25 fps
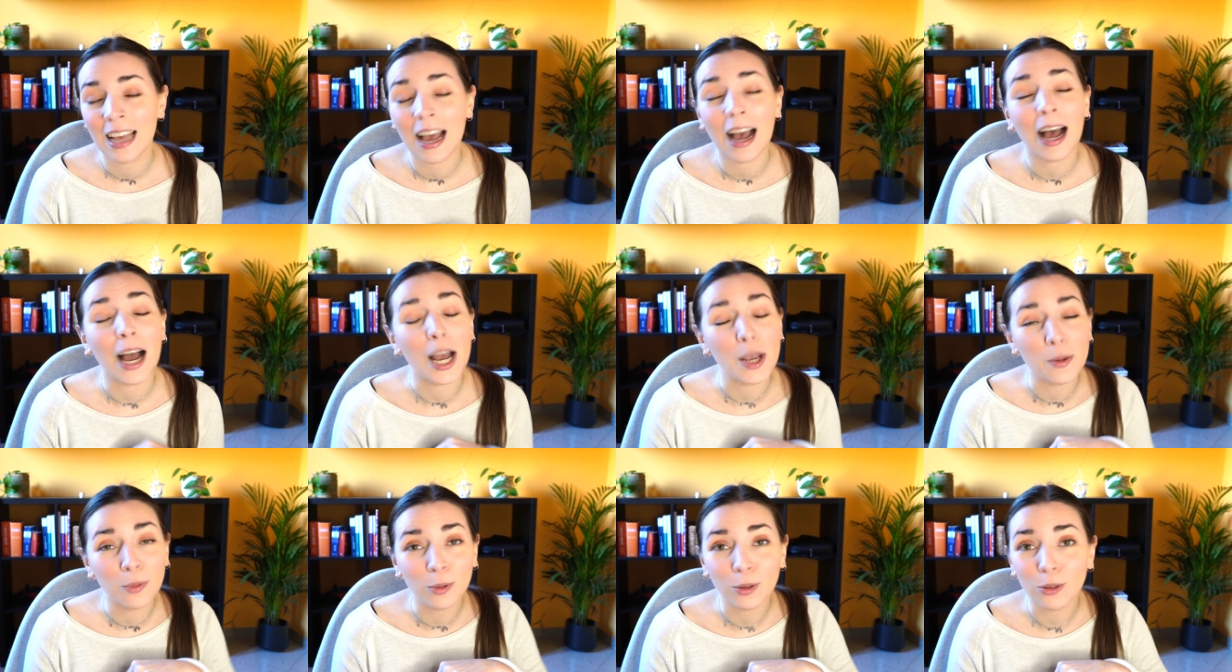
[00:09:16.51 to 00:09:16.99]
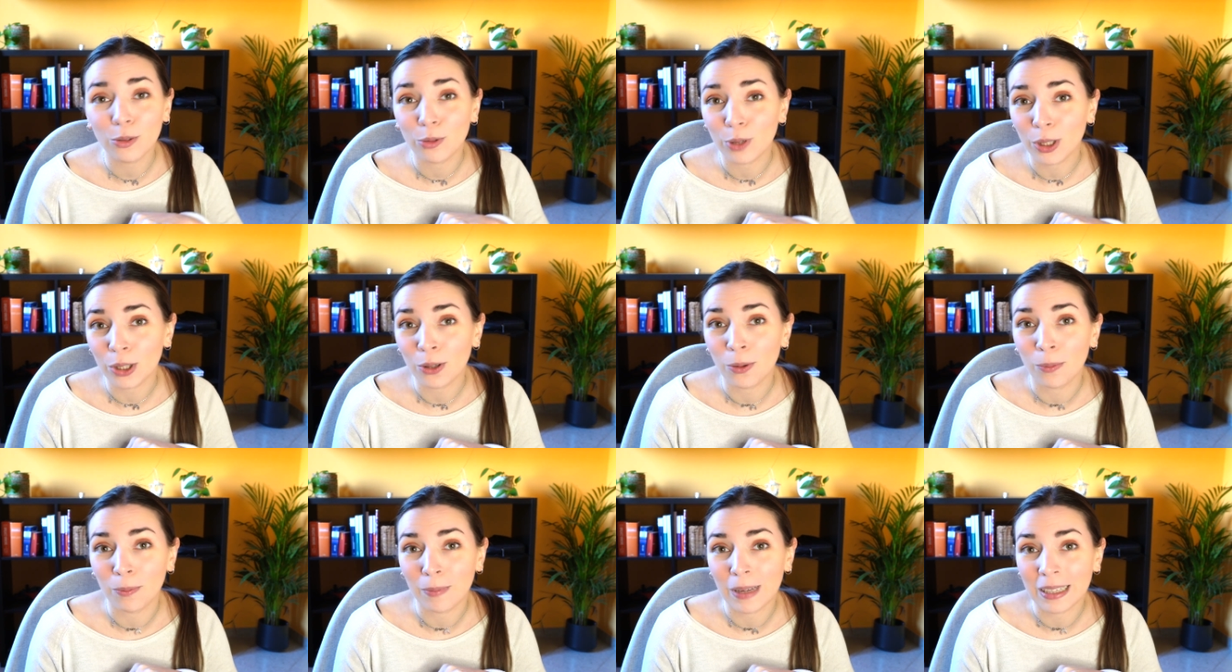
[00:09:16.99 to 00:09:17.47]
I would
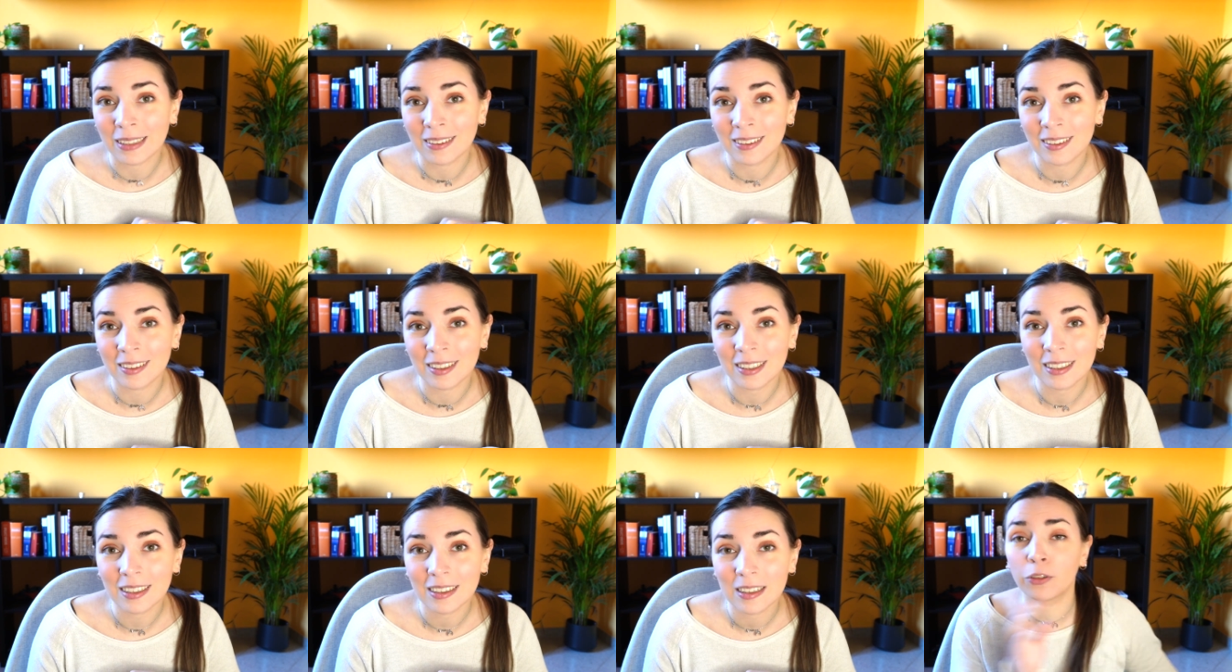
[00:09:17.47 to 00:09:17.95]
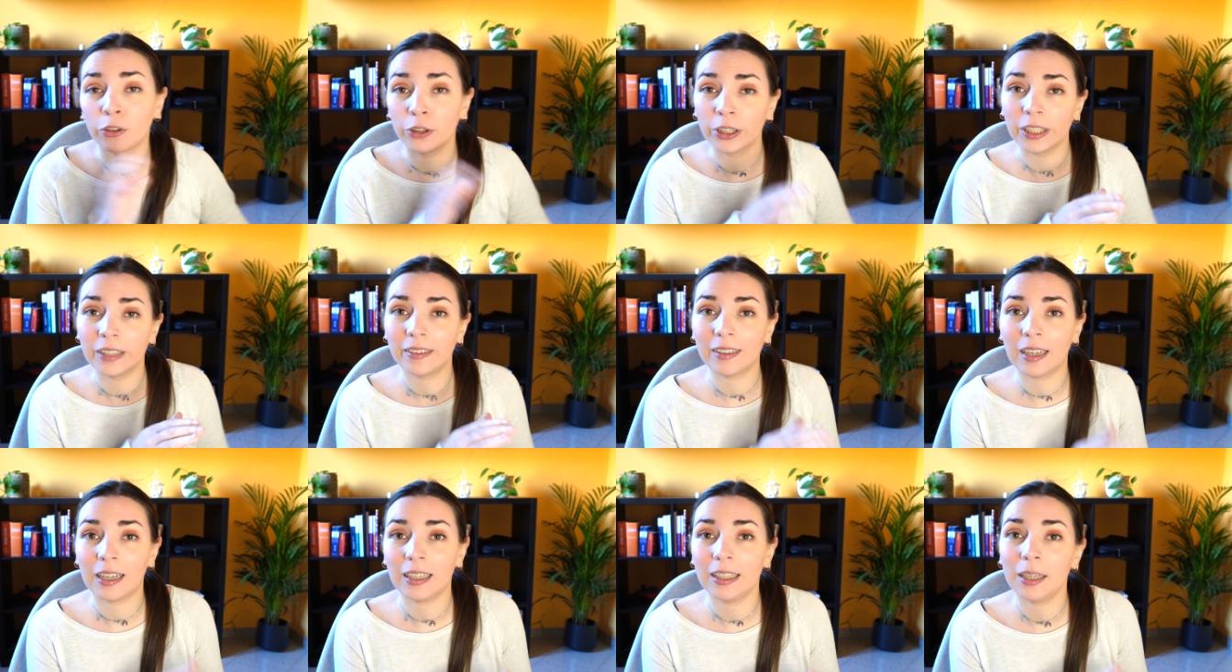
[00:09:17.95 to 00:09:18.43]
recommend it for
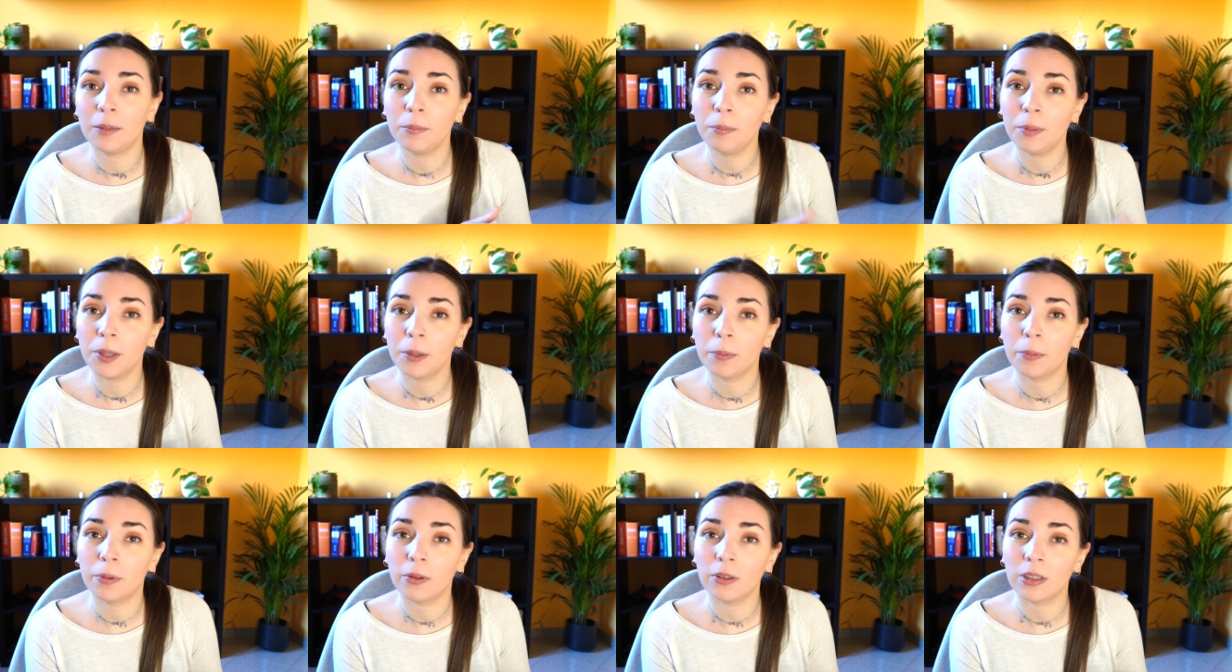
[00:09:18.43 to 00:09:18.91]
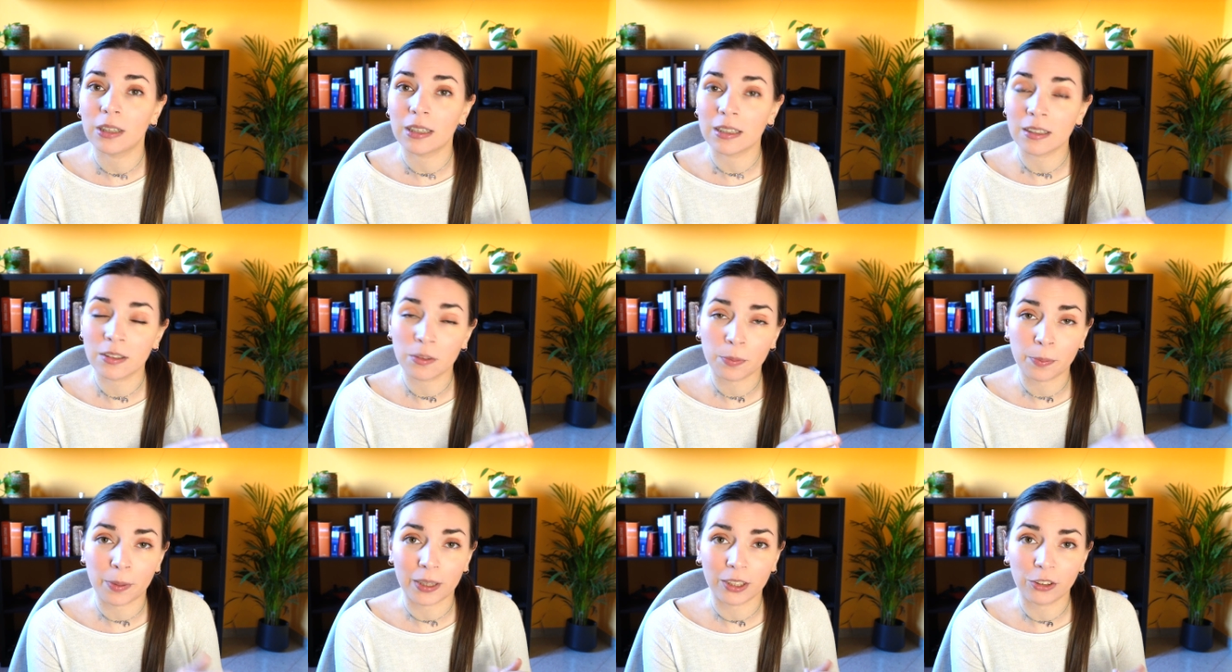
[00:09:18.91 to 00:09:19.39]
Italian people
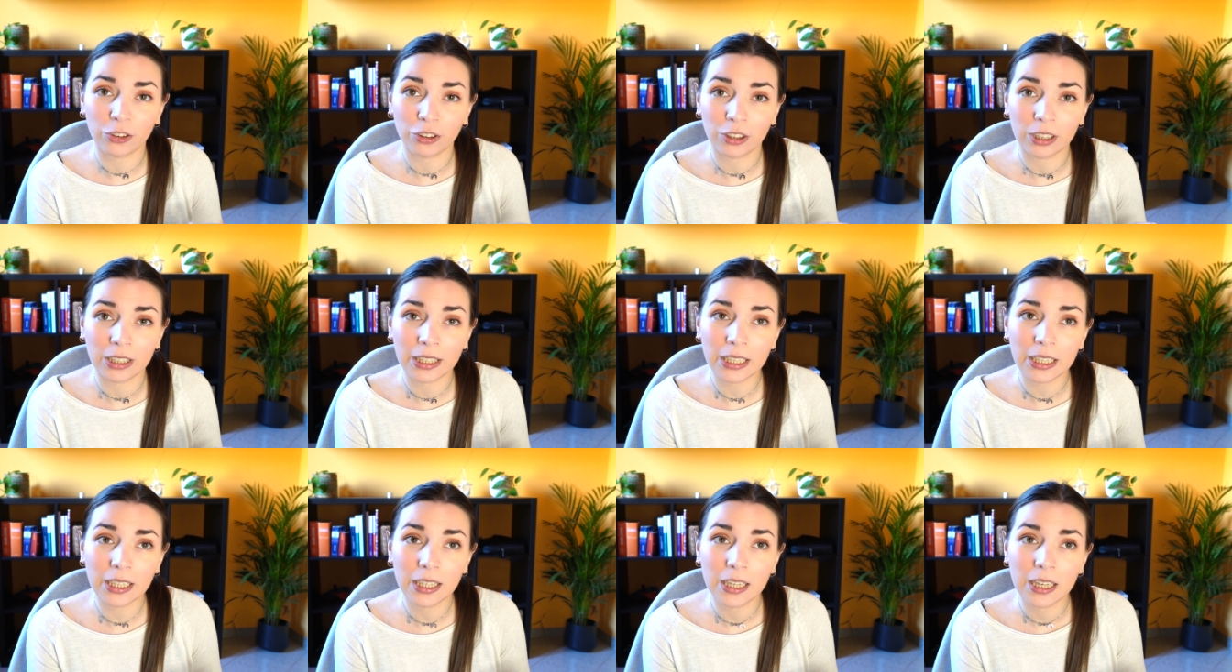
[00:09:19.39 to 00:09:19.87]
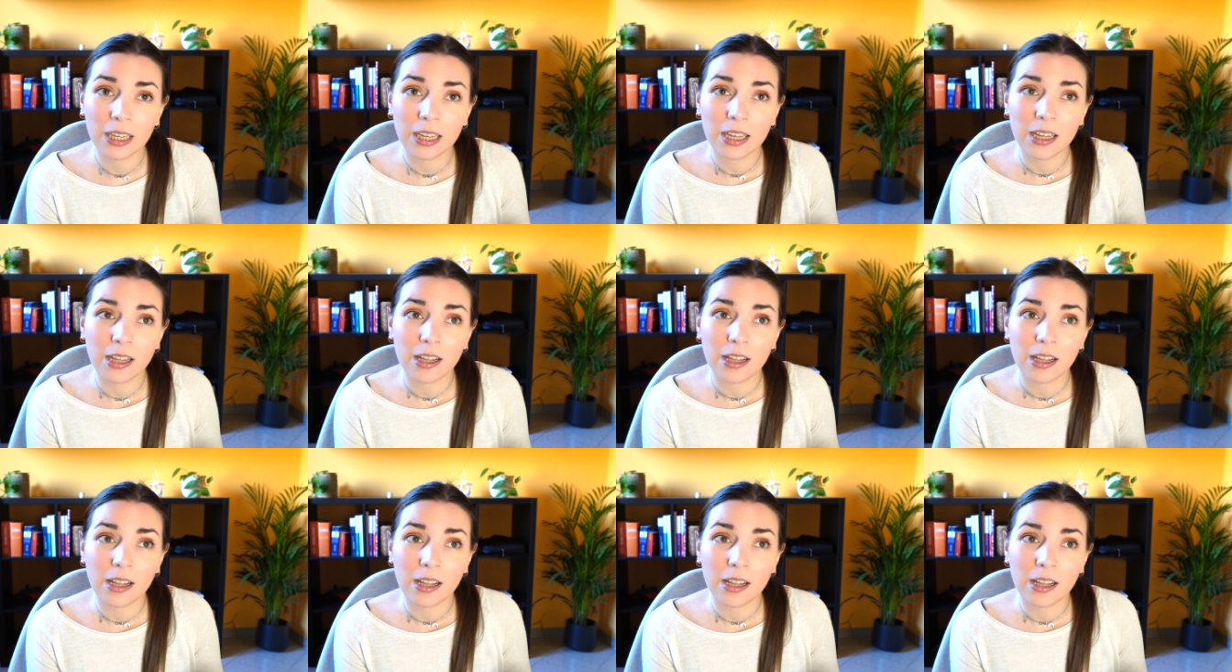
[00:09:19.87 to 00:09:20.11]
especially.